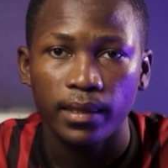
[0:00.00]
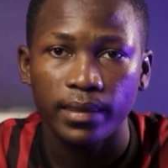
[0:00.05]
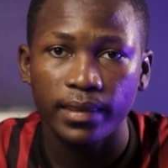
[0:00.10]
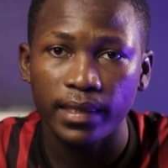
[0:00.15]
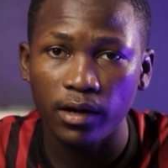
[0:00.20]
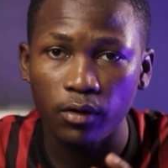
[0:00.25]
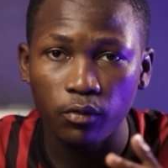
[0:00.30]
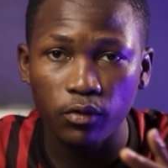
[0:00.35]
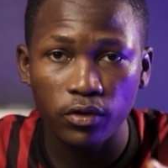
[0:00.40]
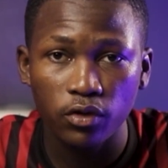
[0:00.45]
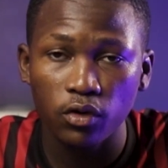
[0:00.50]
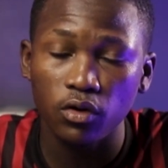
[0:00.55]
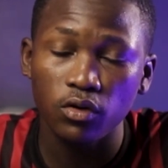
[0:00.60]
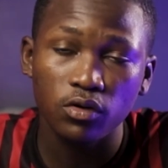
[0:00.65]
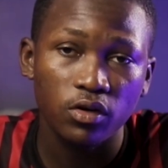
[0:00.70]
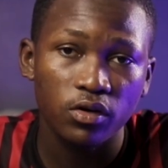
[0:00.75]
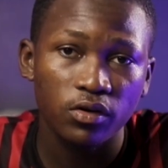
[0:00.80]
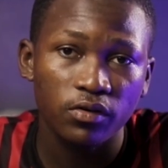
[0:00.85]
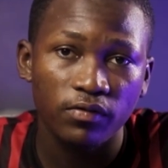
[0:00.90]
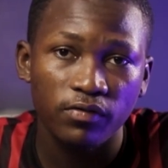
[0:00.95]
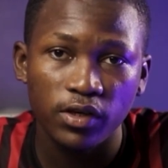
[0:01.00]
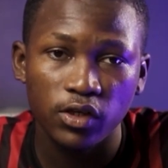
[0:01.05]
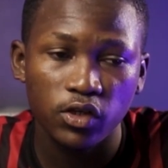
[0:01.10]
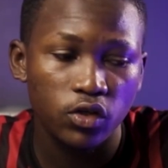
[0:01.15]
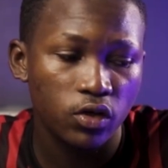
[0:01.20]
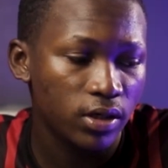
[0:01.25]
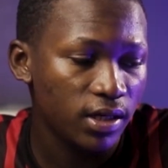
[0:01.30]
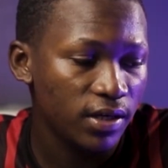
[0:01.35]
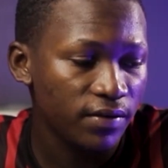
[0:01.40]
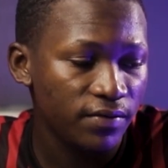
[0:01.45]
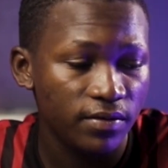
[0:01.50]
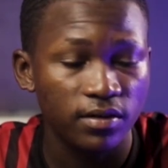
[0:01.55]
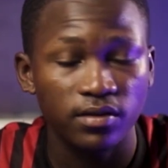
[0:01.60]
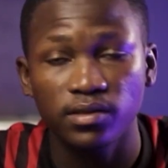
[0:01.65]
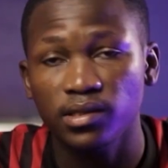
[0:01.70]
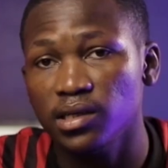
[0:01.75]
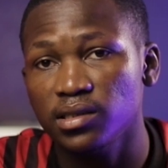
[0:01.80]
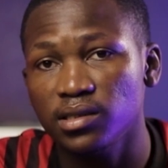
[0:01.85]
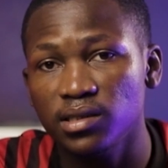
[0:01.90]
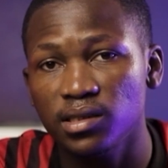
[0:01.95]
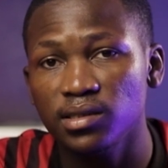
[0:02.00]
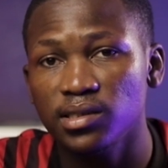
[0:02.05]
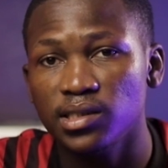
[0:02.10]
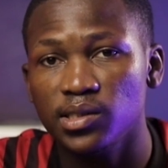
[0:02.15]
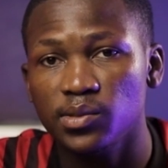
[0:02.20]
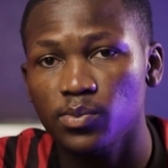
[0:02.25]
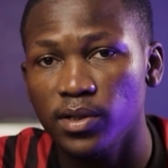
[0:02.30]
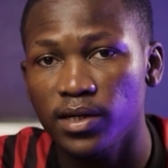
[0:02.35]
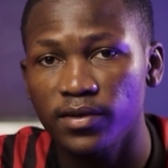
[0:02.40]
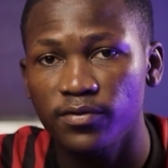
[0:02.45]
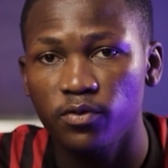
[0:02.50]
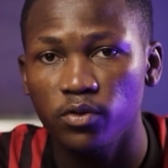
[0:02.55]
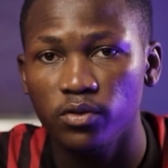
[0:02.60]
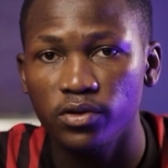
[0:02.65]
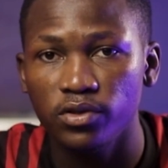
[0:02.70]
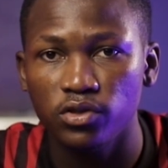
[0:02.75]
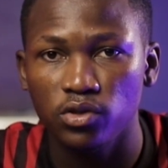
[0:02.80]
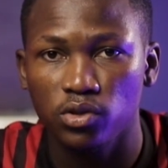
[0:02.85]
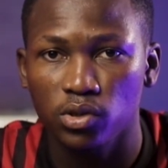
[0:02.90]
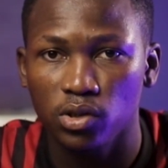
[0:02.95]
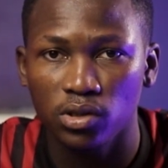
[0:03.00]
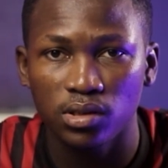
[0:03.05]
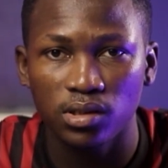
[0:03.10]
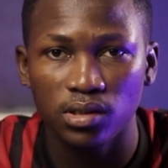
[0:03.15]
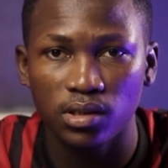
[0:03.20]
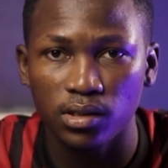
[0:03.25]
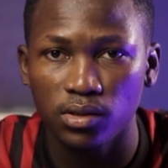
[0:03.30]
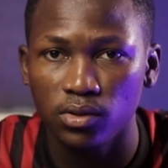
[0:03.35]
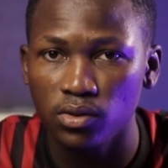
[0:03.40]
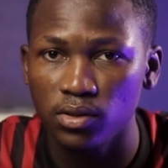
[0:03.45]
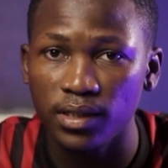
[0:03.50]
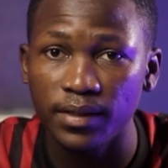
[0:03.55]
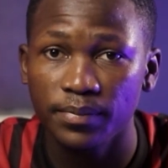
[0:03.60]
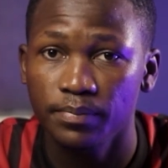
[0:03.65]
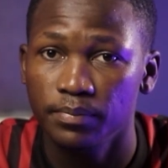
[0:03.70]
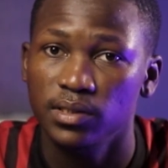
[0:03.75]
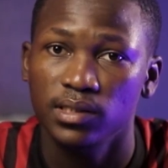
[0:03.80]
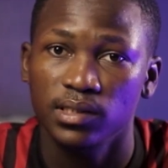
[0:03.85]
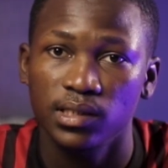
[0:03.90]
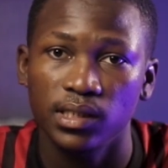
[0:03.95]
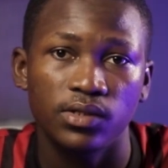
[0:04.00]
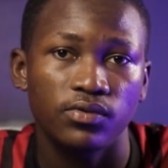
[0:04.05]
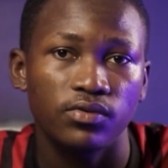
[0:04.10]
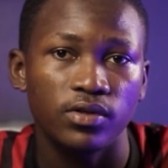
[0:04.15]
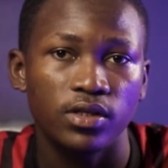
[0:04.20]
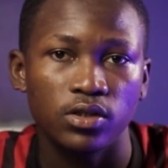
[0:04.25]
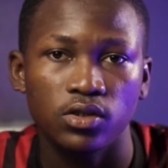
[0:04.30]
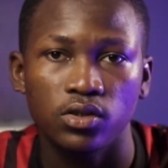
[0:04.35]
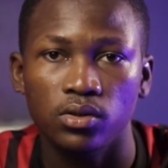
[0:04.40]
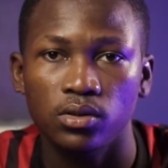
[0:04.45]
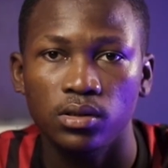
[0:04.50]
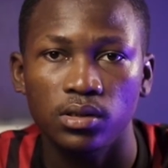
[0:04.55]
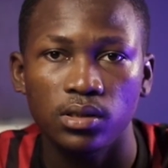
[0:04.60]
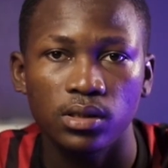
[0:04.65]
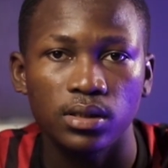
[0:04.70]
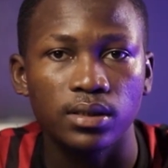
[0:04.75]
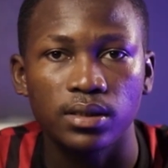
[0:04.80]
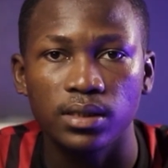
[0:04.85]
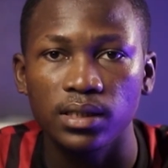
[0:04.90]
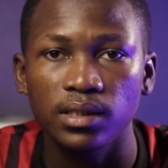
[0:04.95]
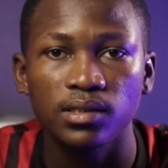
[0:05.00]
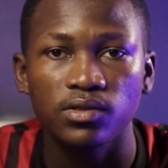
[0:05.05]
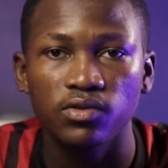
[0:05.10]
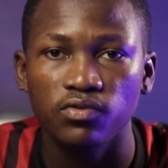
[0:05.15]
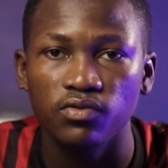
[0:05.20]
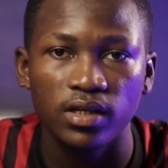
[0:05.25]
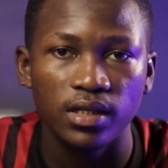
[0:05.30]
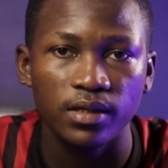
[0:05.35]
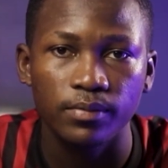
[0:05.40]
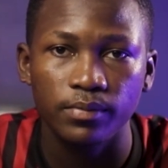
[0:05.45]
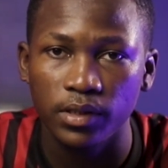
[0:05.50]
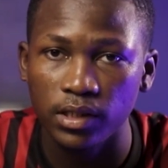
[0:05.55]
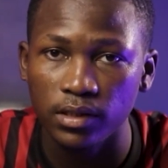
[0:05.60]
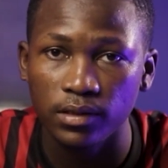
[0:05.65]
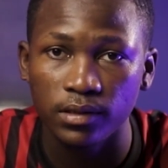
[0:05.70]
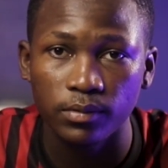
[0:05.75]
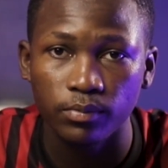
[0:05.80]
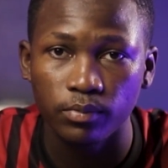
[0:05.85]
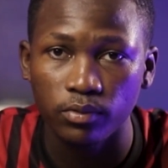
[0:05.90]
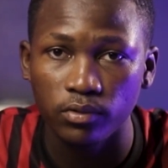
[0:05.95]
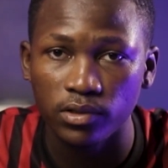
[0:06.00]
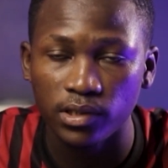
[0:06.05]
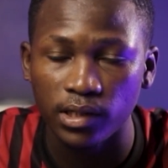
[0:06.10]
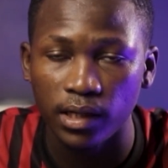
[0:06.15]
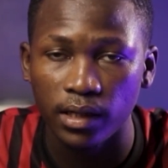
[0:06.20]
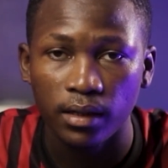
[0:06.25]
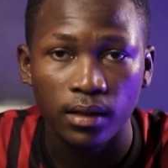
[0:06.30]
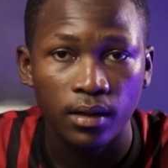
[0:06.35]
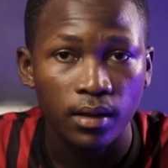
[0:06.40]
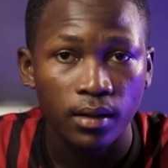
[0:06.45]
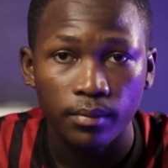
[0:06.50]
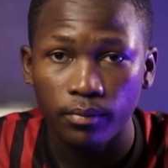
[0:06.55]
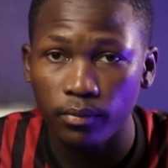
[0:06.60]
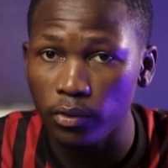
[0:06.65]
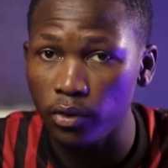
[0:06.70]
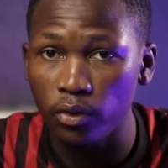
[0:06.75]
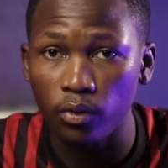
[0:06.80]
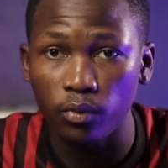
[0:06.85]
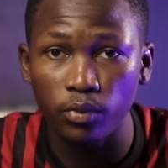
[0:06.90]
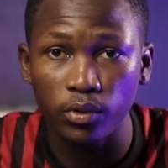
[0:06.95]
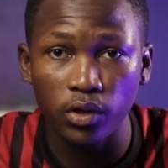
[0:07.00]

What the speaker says: now with all conviction, I feel that this smartphone is just another busy creation. It didn't really hit the bullseye. But